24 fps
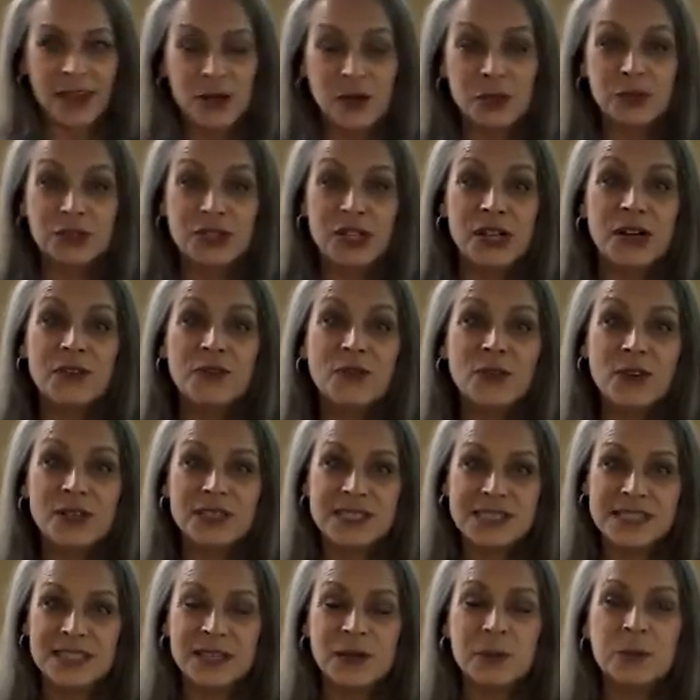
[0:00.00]
your center
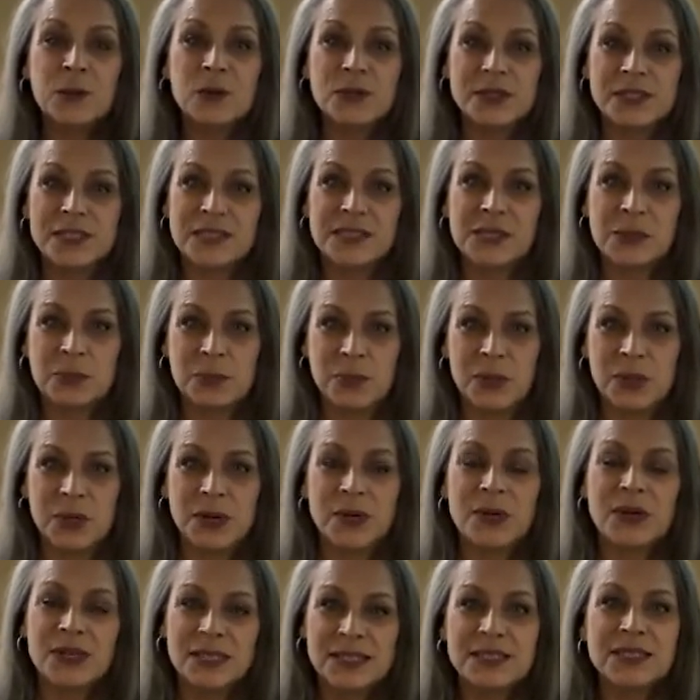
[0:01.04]
front seam will
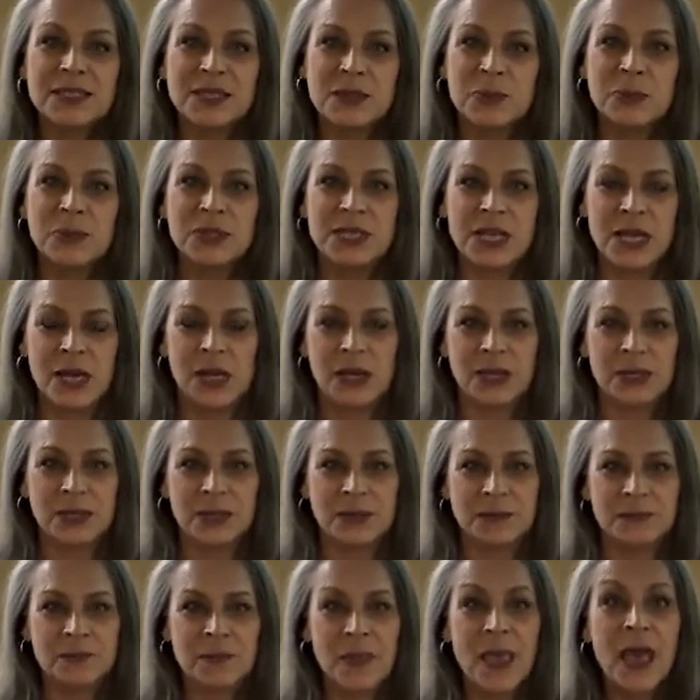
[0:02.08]
disappear into the
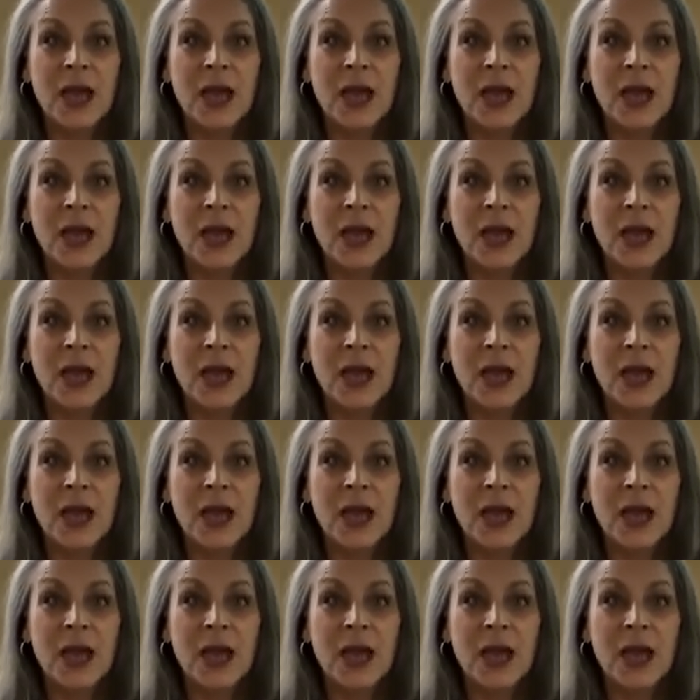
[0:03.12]
medallion.